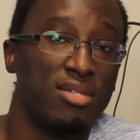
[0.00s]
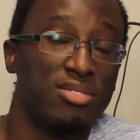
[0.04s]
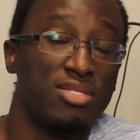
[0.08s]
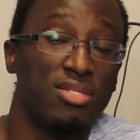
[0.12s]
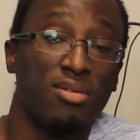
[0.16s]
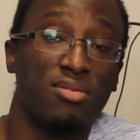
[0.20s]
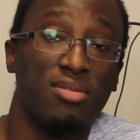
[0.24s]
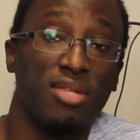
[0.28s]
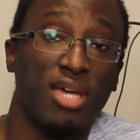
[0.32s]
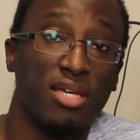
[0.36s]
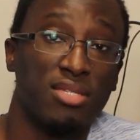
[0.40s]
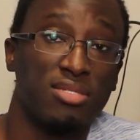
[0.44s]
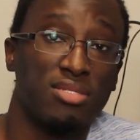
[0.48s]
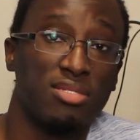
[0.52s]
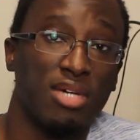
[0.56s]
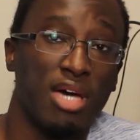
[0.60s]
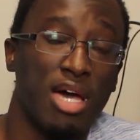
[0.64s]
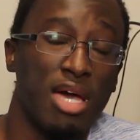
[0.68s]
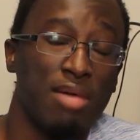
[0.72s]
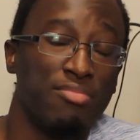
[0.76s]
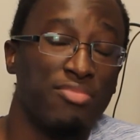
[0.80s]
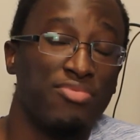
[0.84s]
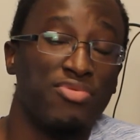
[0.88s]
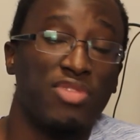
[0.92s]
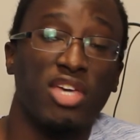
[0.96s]
Until next
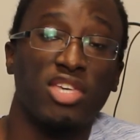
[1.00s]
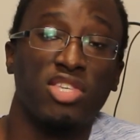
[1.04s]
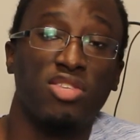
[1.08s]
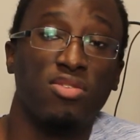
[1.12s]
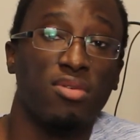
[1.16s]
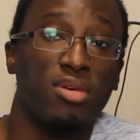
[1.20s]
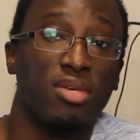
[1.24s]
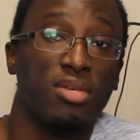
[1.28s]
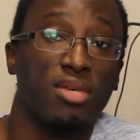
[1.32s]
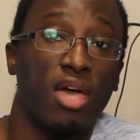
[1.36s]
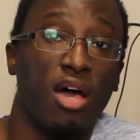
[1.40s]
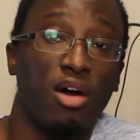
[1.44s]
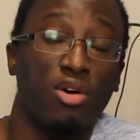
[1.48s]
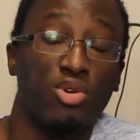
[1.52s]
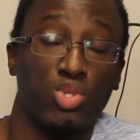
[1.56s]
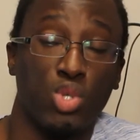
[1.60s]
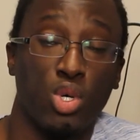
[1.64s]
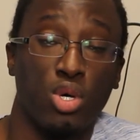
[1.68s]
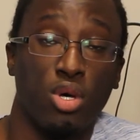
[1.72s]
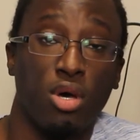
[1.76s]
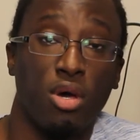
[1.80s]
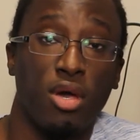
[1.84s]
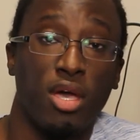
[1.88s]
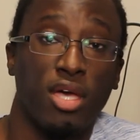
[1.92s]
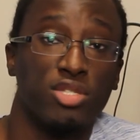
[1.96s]
time, thank you
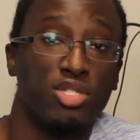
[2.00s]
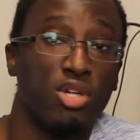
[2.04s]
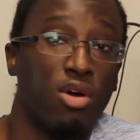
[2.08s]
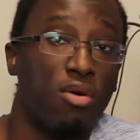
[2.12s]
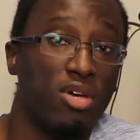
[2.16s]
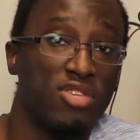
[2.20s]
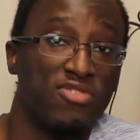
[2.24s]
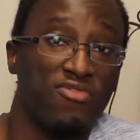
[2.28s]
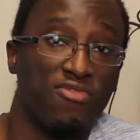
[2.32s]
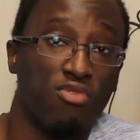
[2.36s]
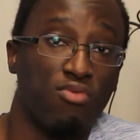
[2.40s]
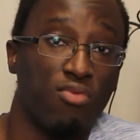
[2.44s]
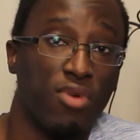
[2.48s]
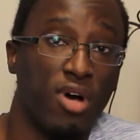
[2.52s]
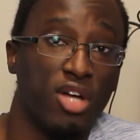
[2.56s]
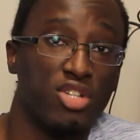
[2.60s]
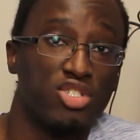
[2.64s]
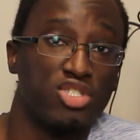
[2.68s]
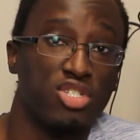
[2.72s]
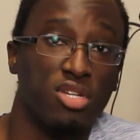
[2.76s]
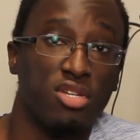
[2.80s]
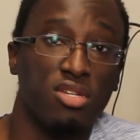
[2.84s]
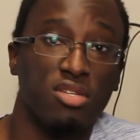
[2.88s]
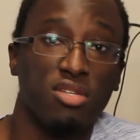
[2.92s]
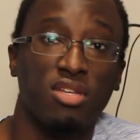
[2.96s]
also as always for
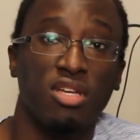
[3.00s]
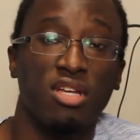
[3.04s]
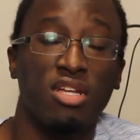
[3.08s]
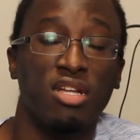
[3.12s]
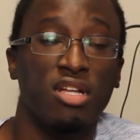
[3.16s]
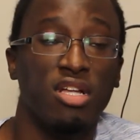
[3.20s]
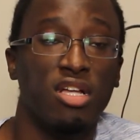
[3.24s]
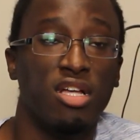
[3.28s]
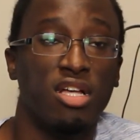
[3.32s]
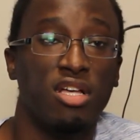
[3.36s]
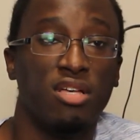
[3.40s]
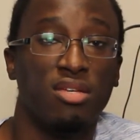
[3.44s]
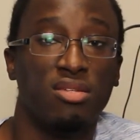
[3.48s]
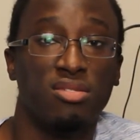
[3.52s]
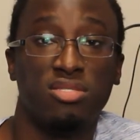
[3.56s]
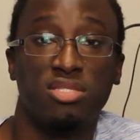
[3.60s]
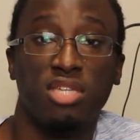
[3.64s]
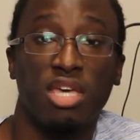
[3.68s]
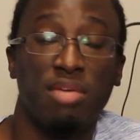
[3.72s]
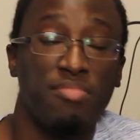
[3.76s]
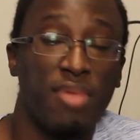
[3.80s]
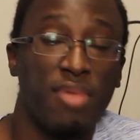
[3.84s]
watching. Stay